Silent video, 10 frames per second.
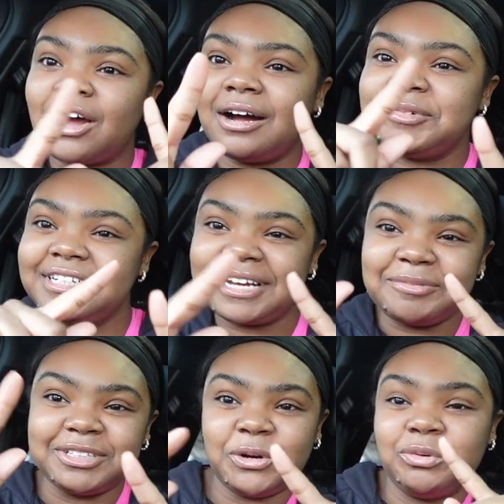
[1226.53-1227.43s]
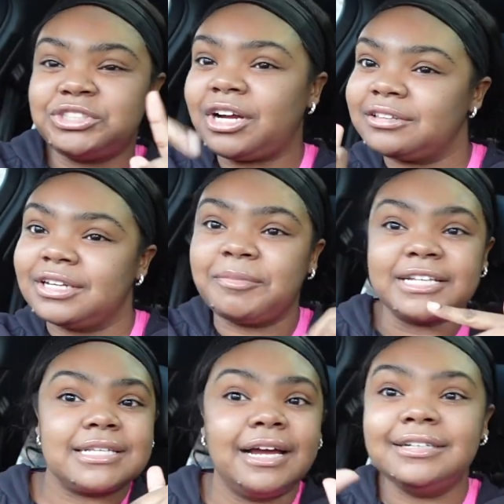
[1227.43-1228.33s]
comment down below what y'all think my
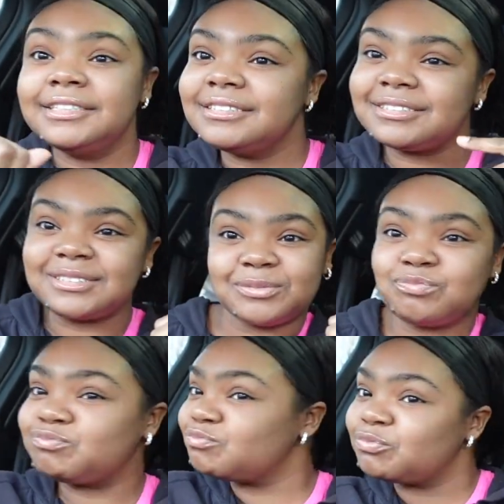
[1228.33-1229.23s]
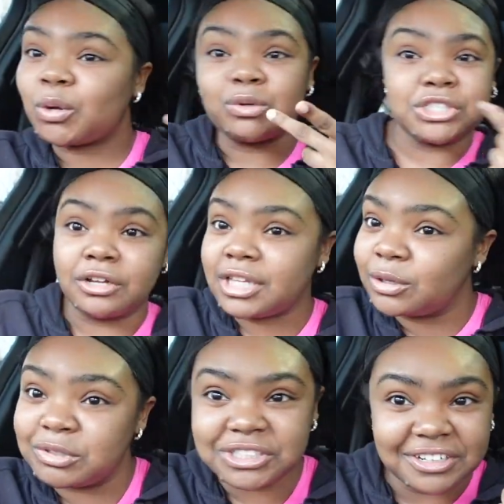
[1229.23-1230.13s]
sign is. Period. I had to
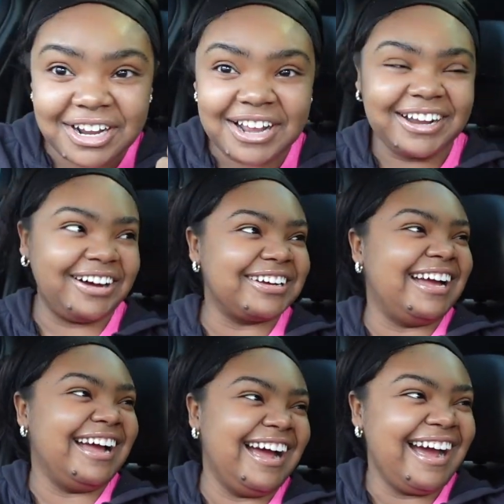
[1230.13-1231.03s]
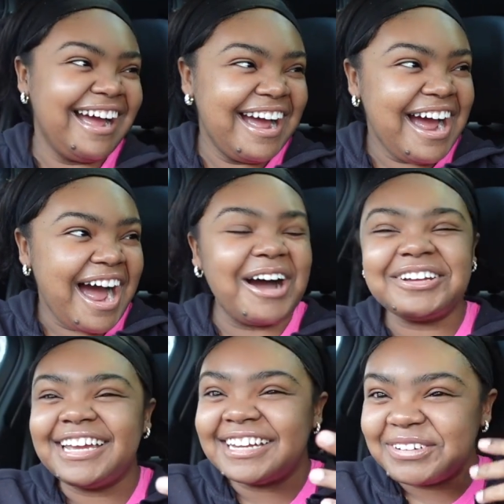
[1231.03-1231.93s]
edit that out because it didn't fit. Oh
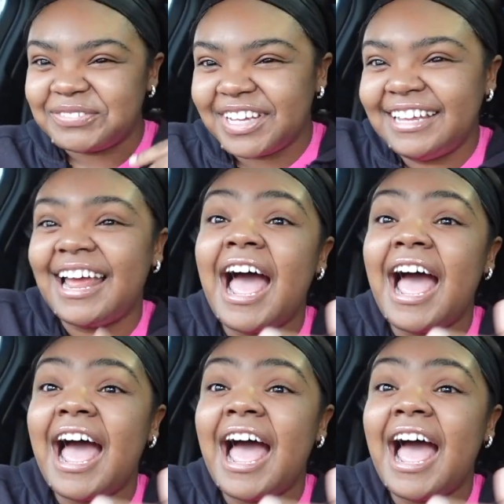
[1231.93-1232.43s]
yeah, it didn't fit.